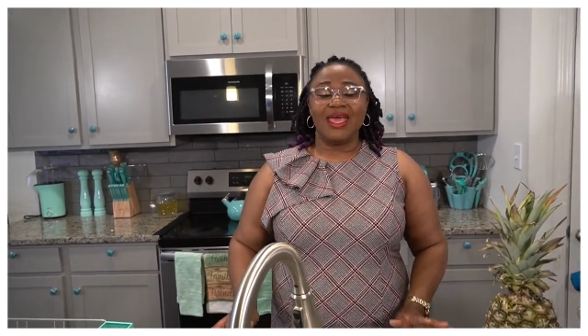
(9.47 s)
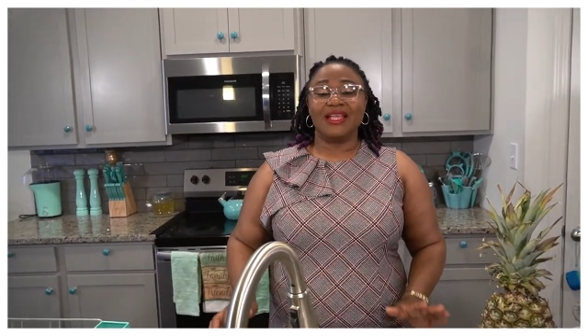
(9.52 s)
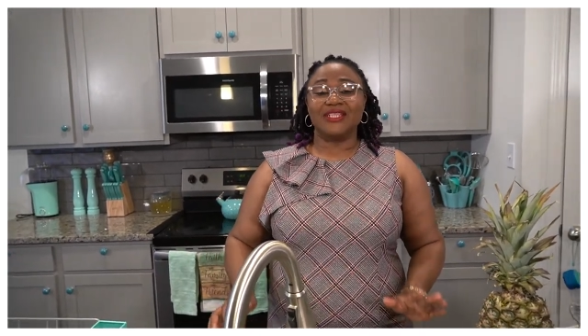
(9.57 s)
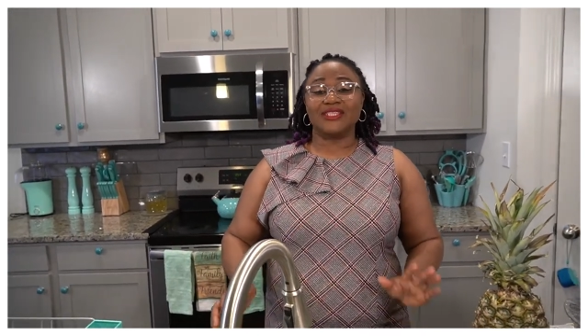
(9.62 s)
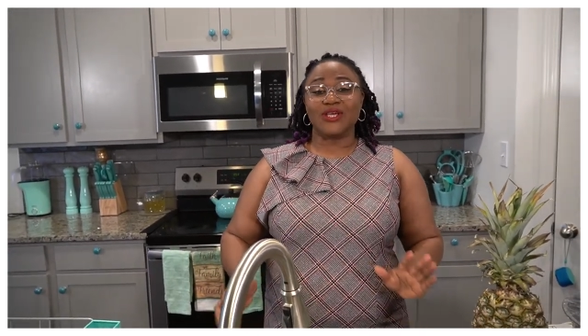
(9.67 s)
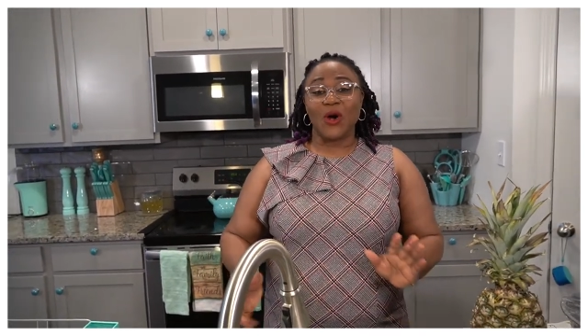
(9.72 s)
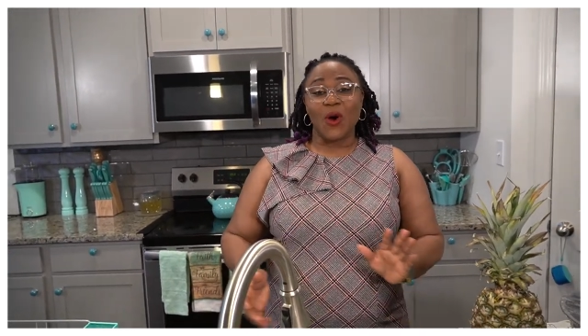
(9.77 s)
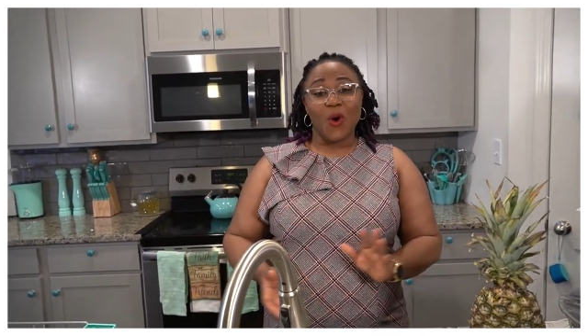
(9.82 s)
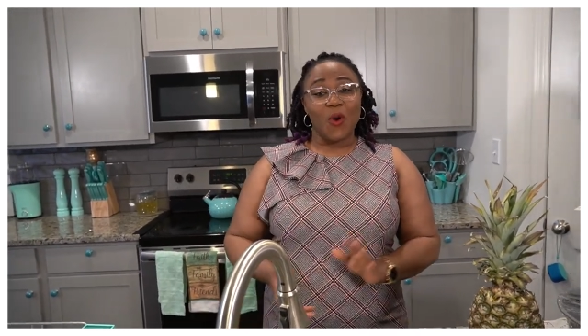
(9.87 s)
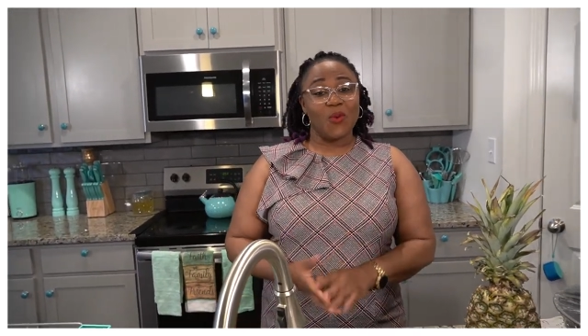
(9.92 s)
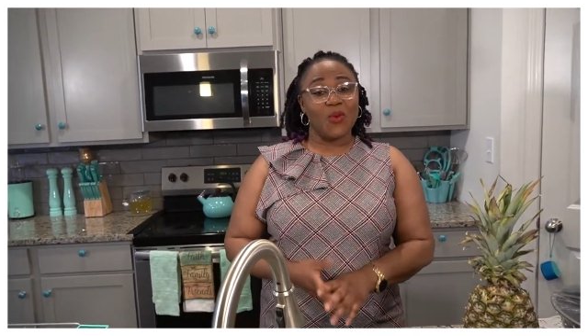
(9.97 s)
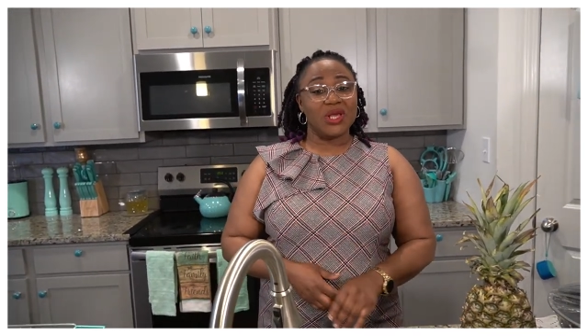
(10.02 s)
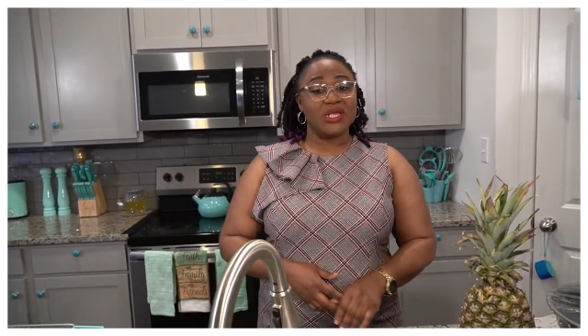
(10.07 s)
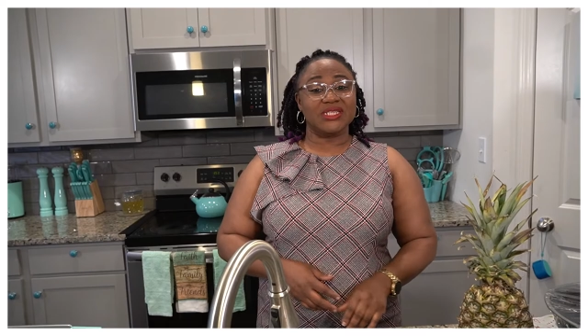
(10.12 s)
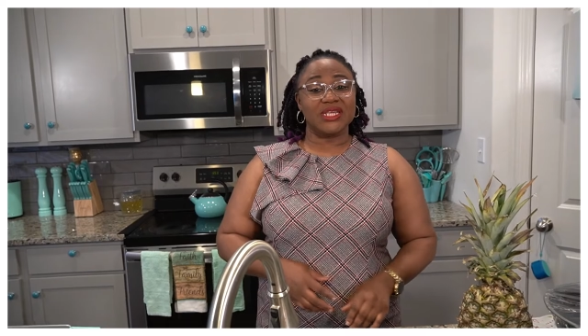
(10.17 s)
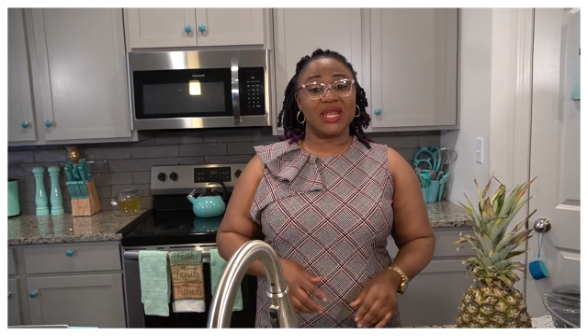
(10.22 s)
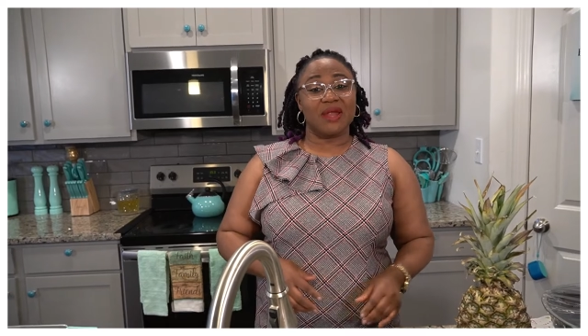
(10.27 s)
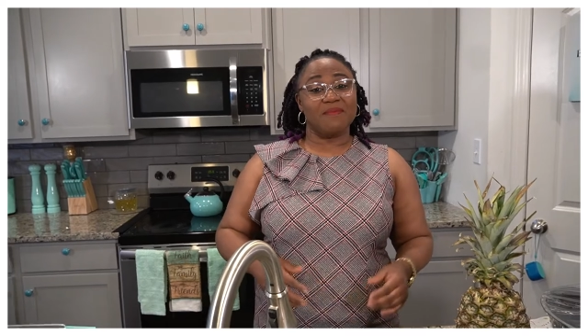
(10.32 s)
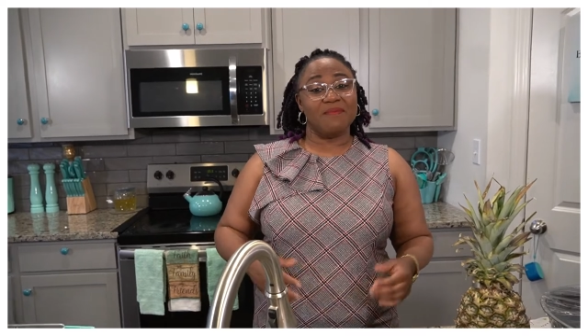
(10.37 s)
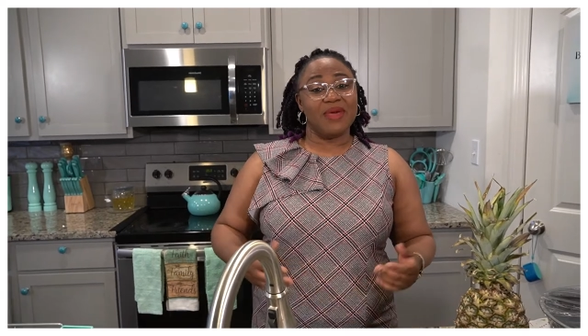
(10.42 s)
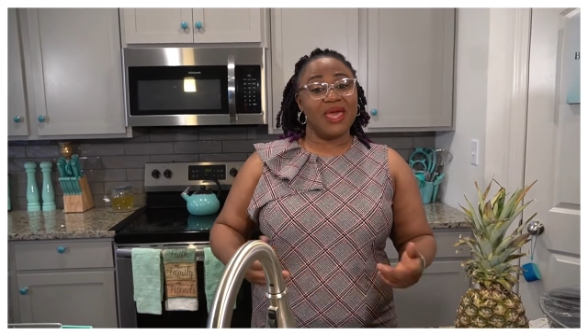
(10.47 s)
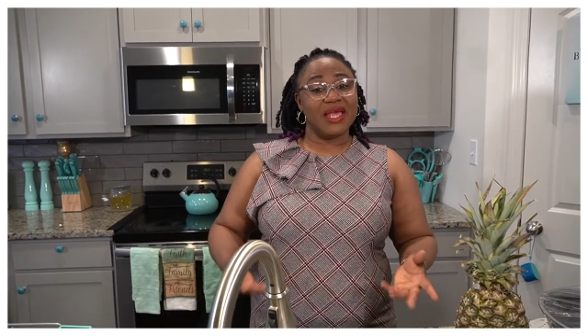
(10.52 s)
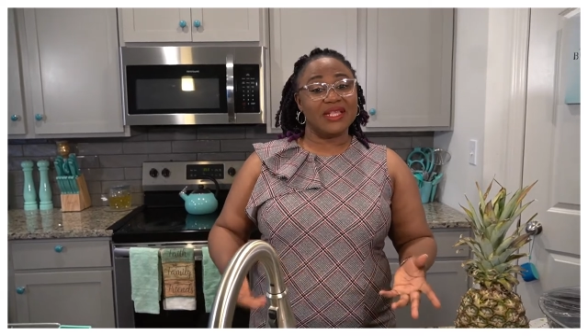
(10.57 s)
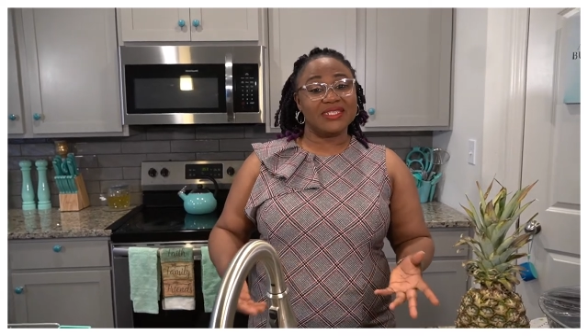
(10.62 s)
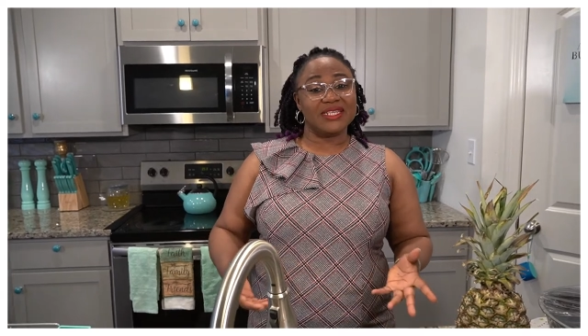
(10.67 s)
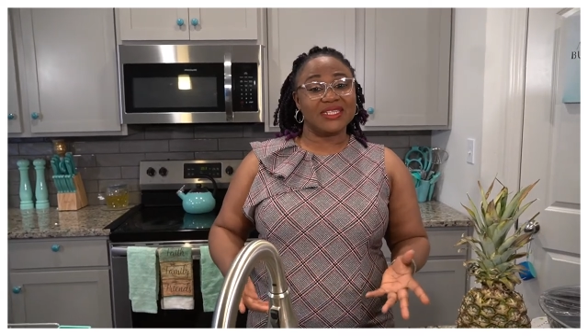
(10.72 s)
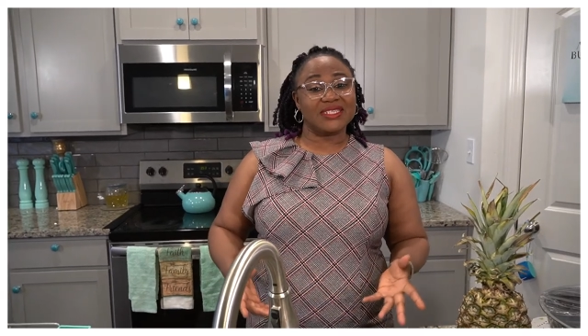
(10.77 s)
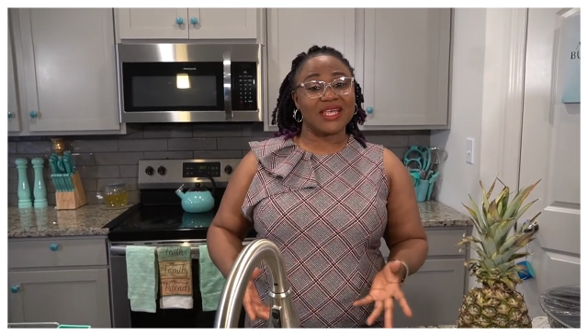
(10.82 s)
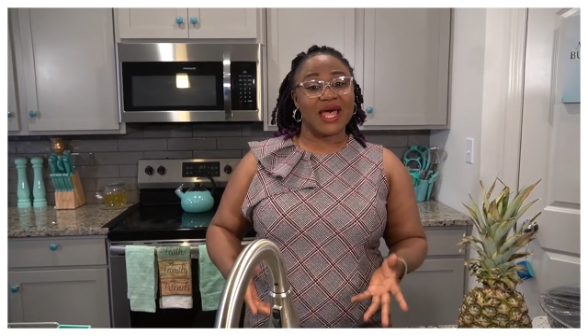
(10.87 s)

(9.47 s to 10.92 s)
It's always an amazing